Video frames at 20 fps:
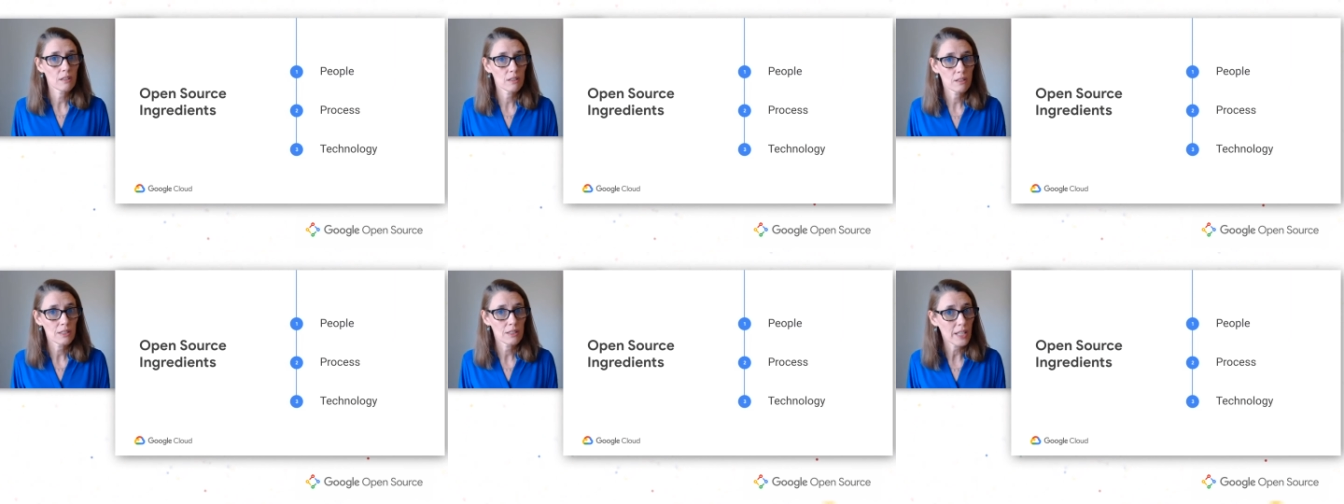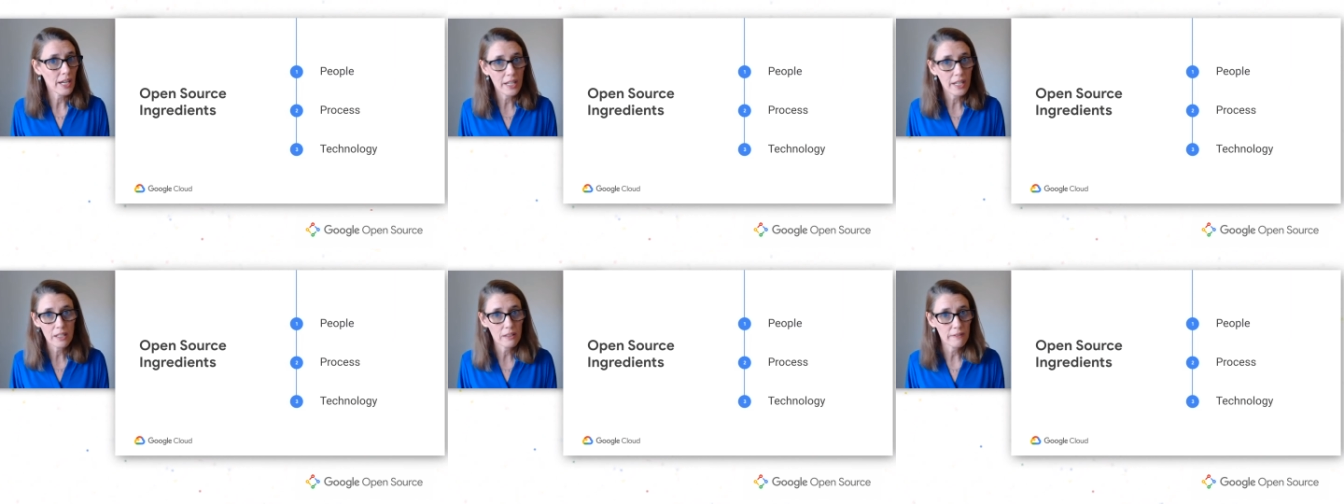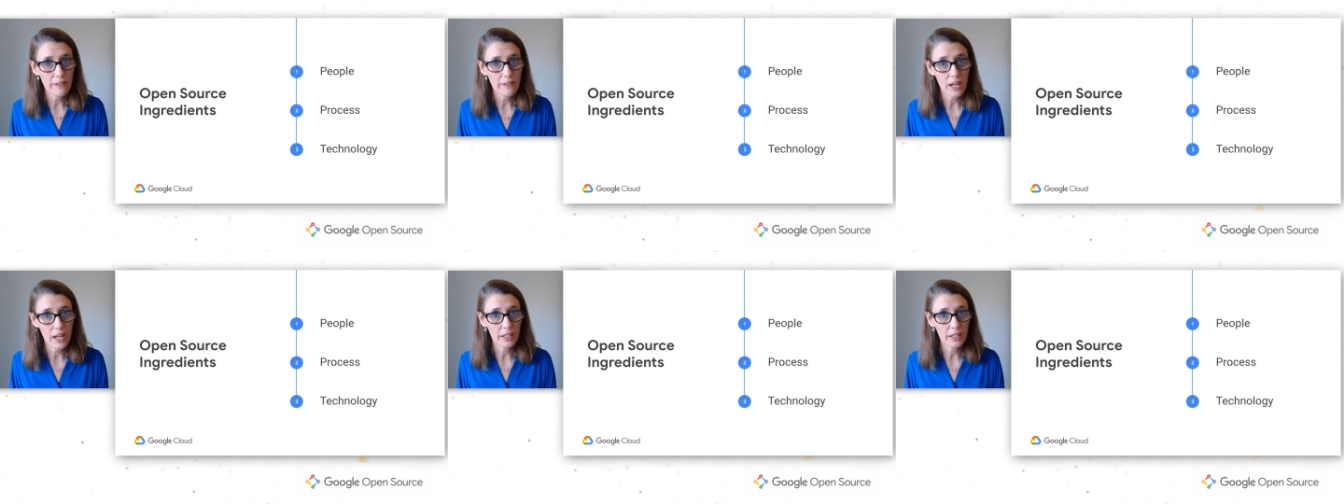die on the
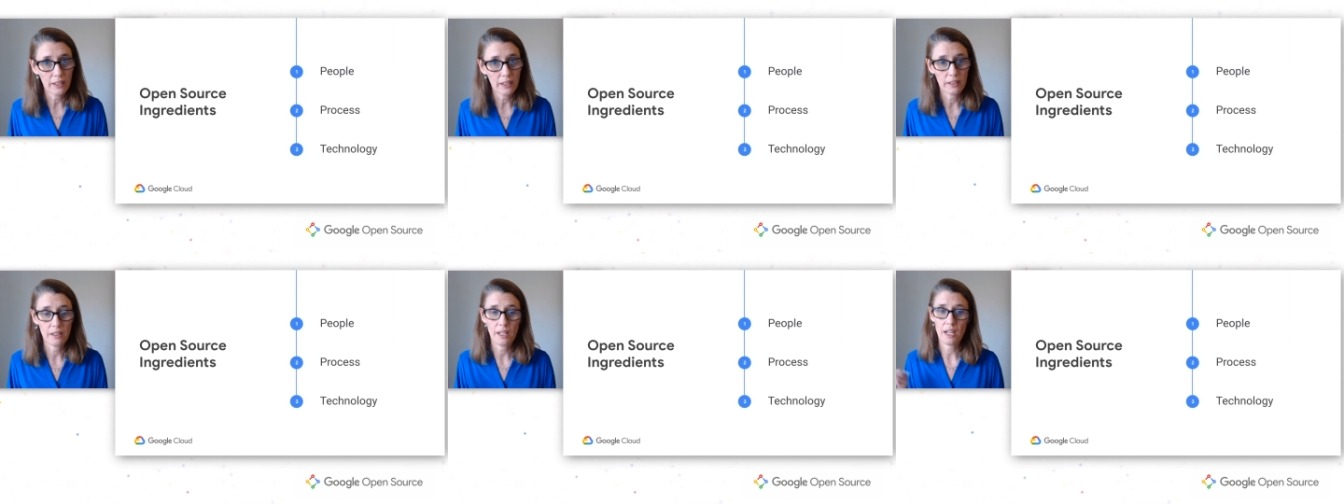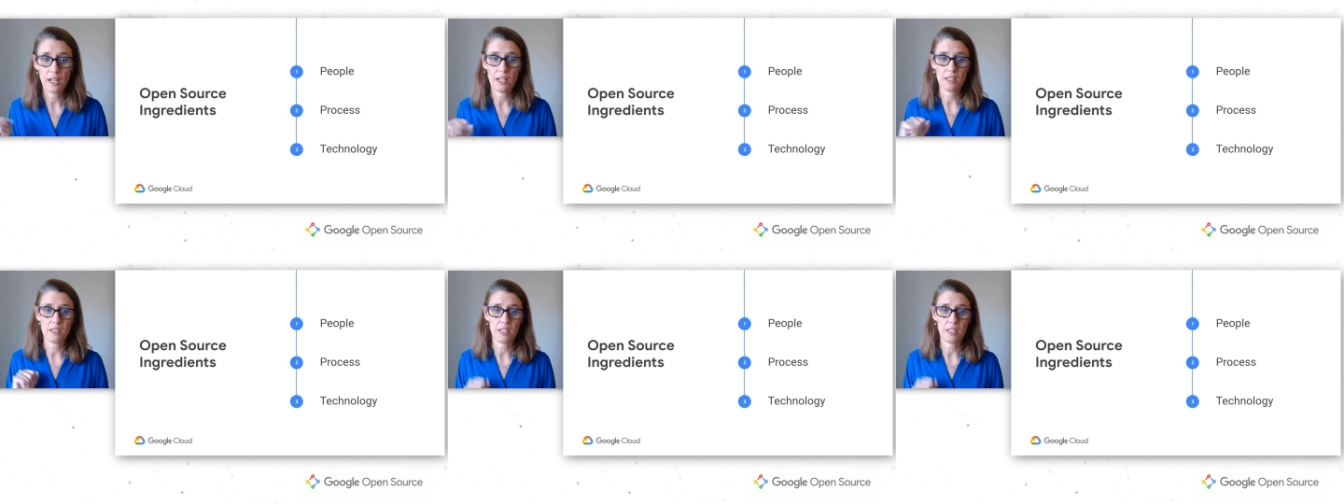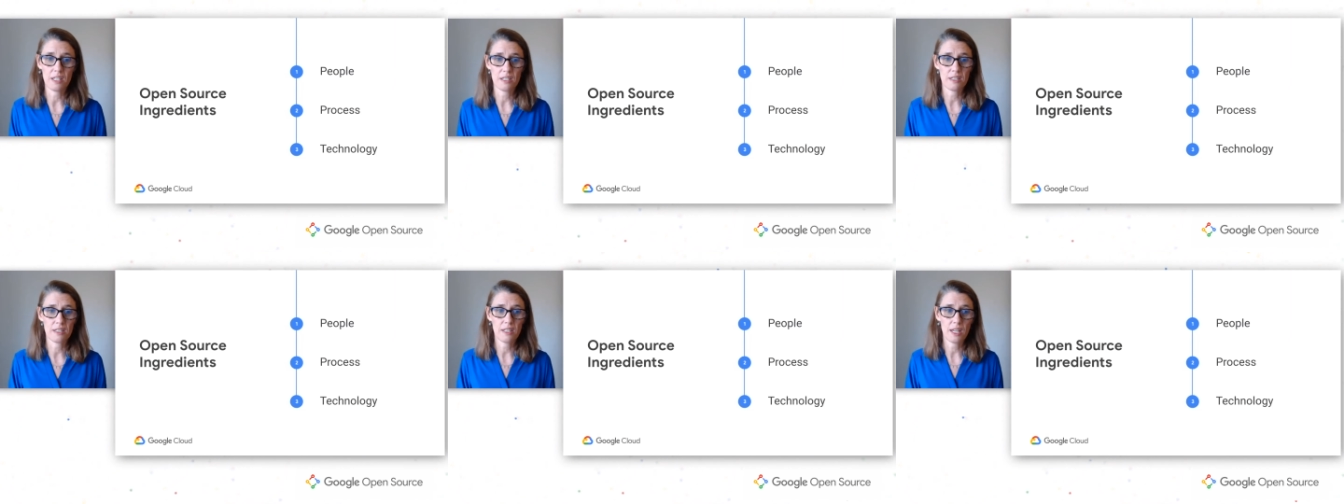vine, as
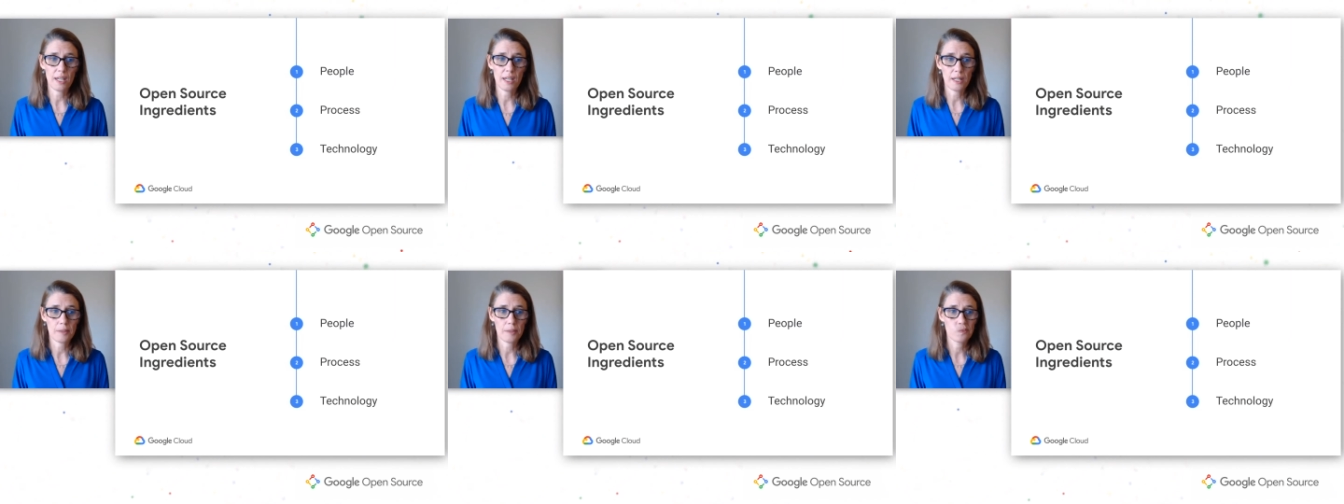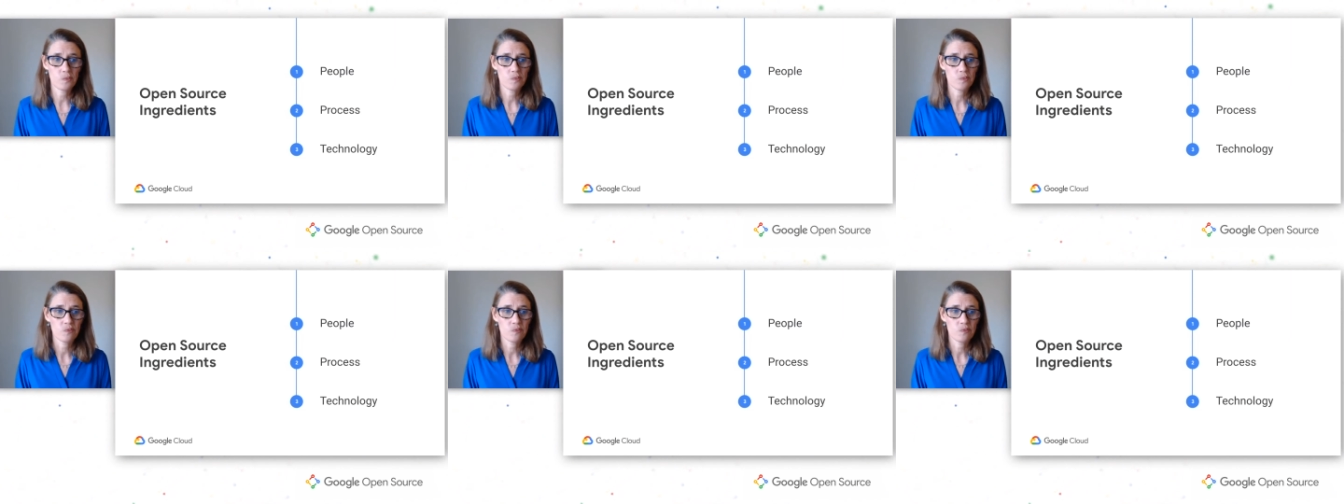they say.